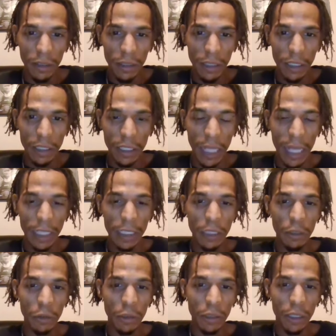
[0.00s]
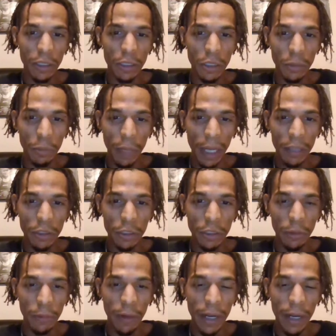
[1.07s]
It's like he'll get you
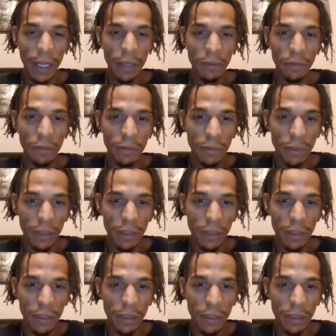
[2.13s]
bouncing around,